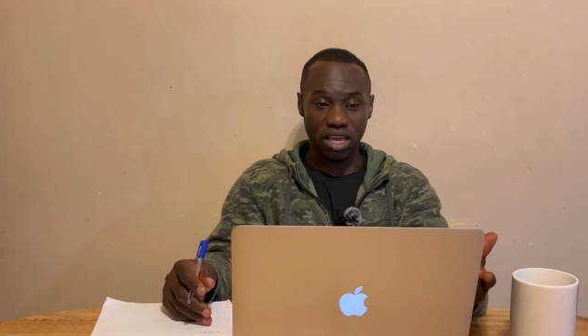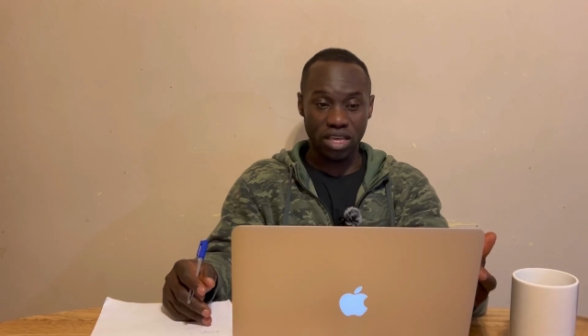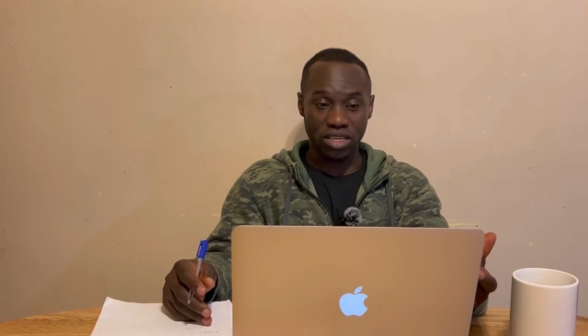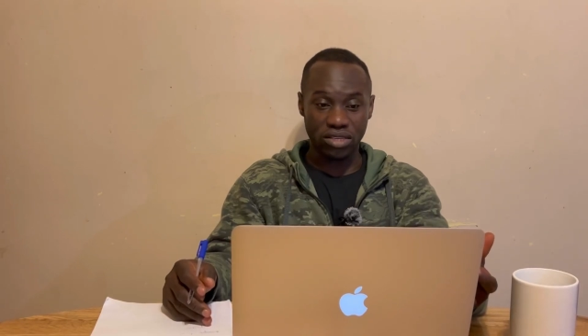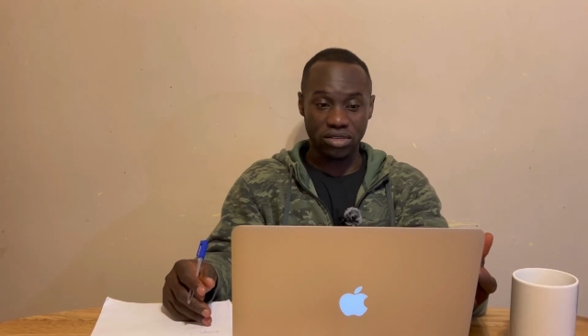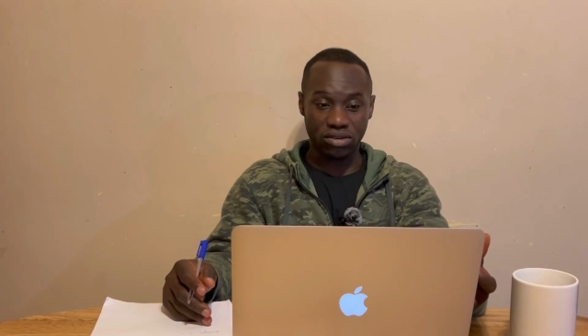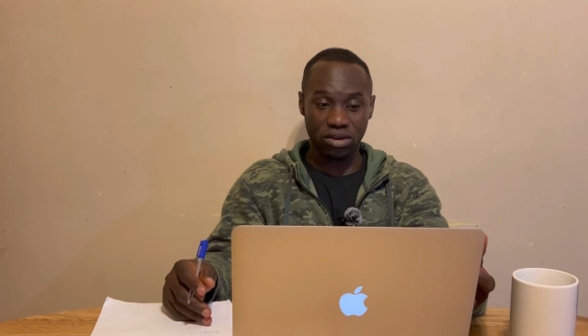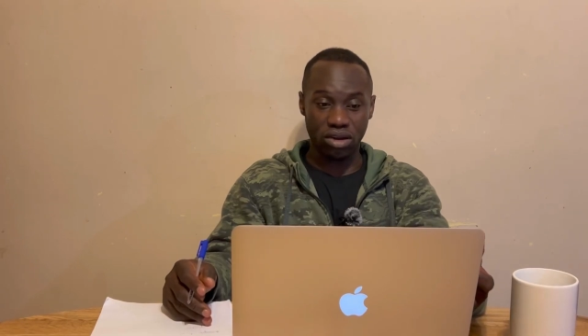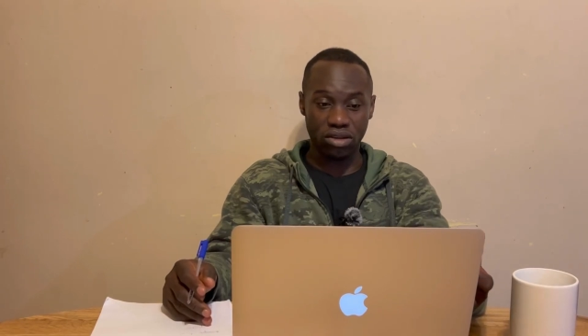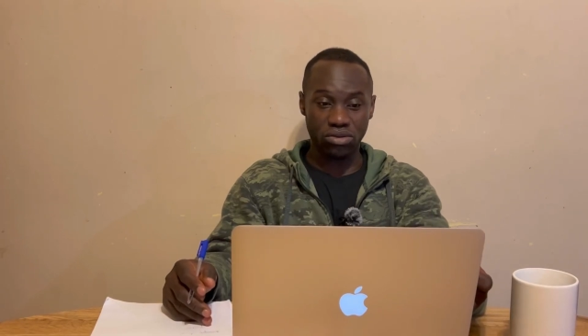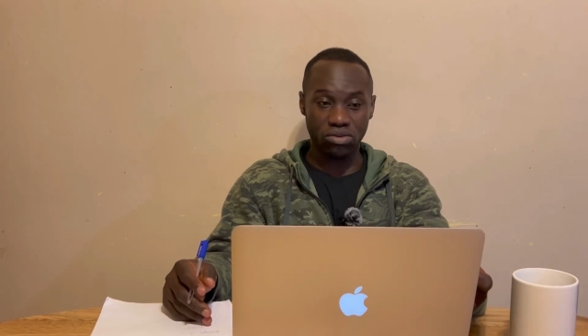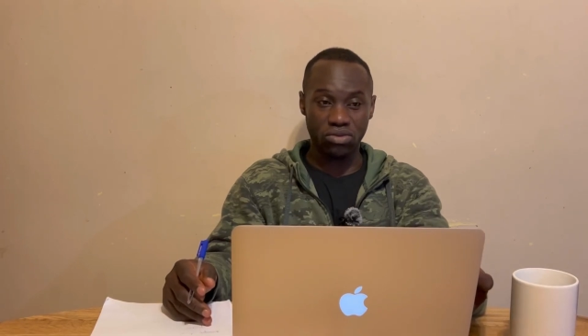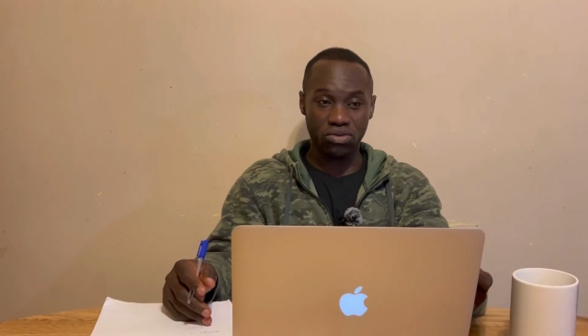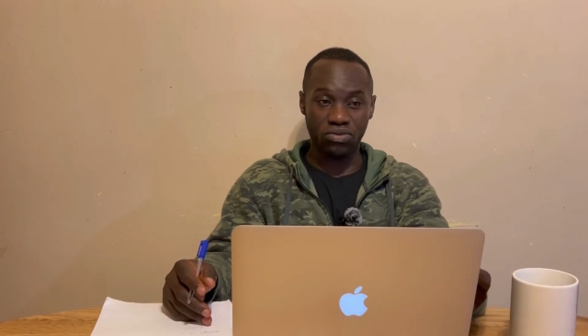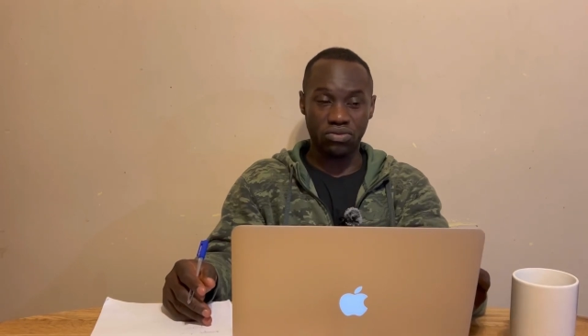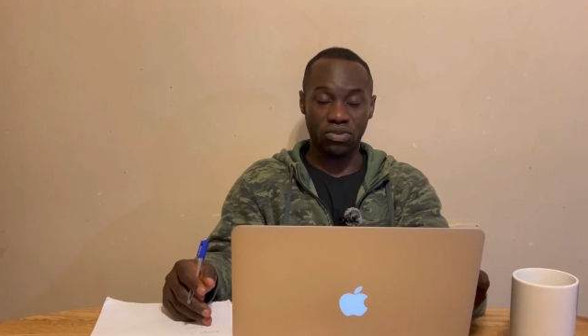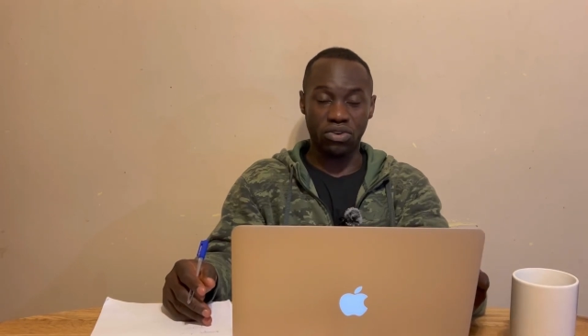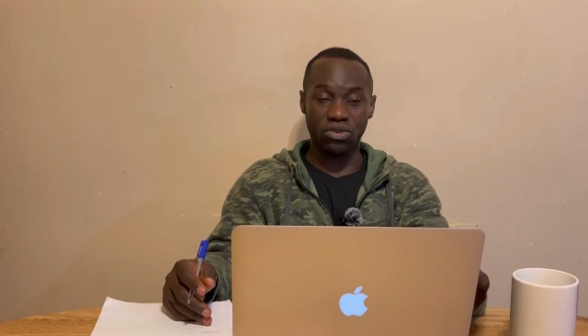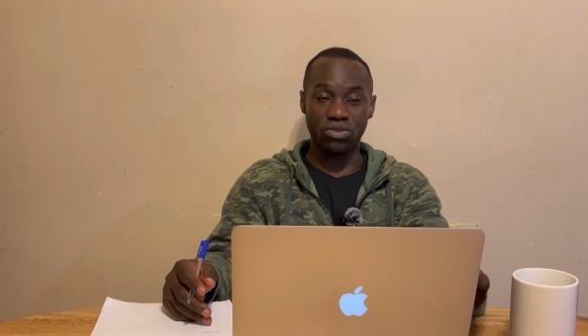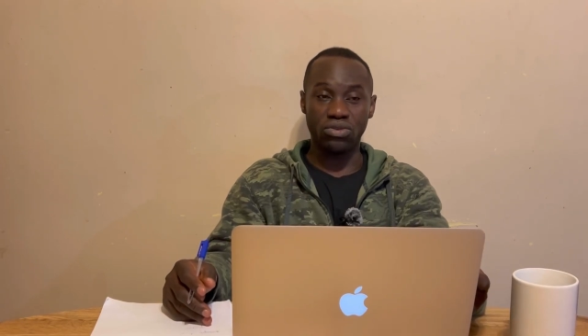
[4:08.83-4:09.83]
extra do
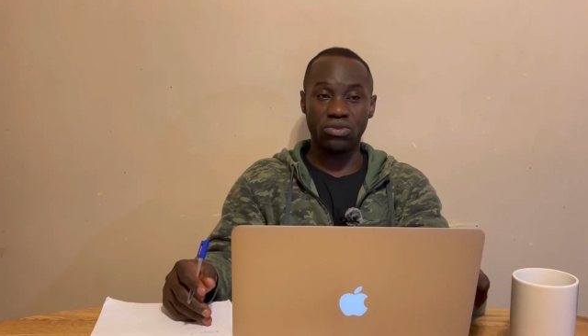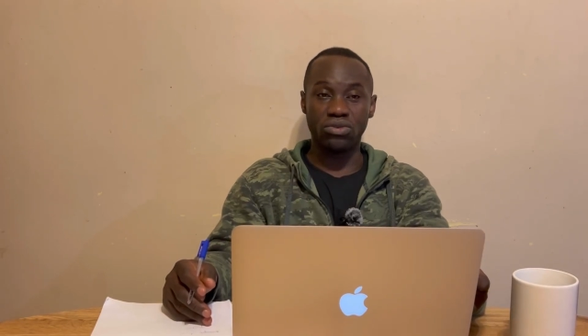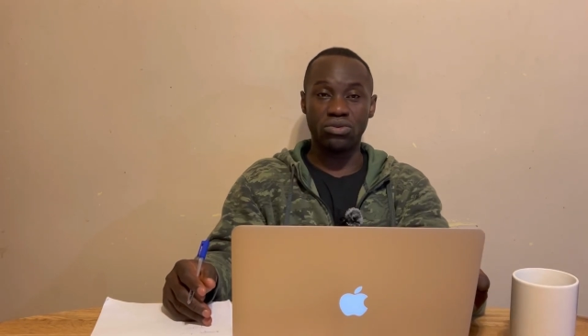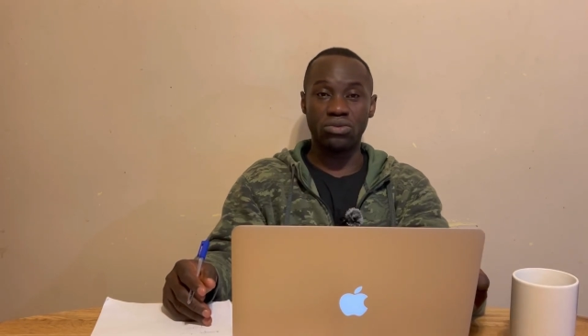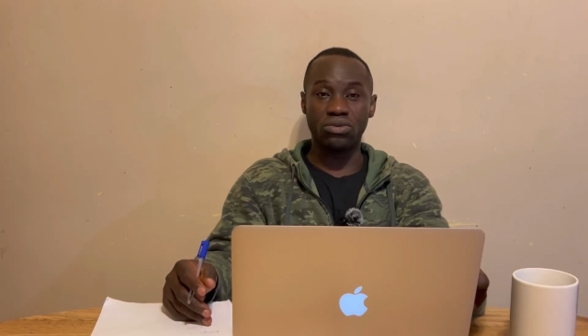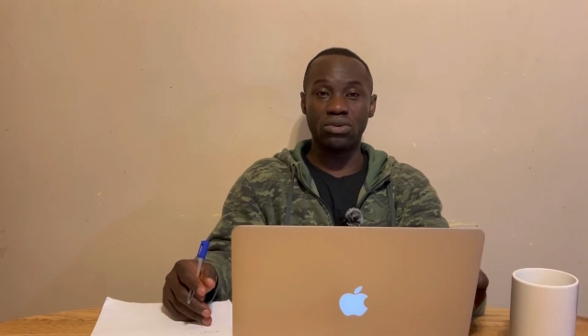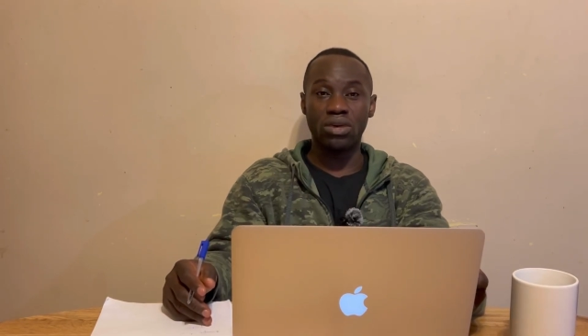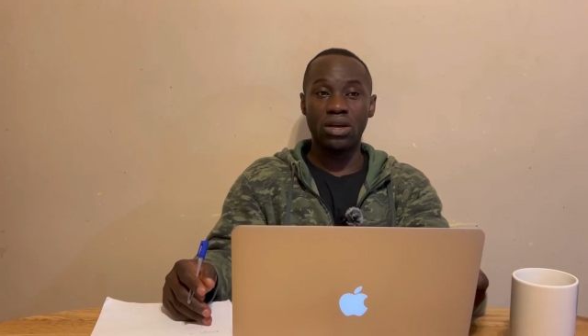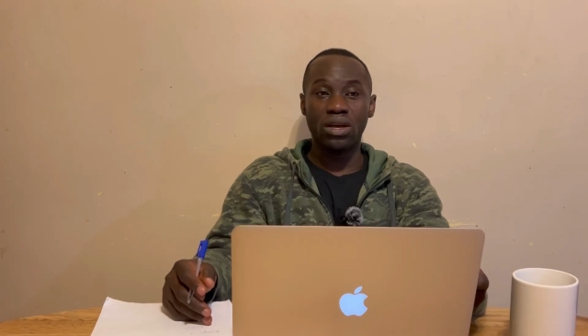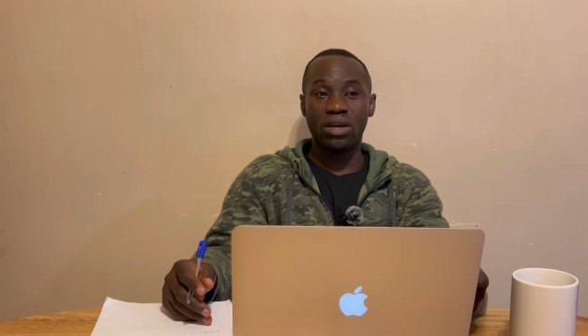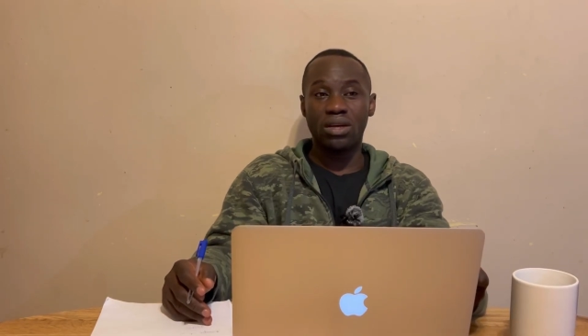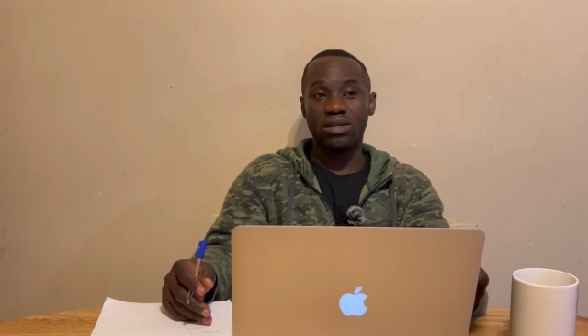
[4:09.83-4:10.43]
for you?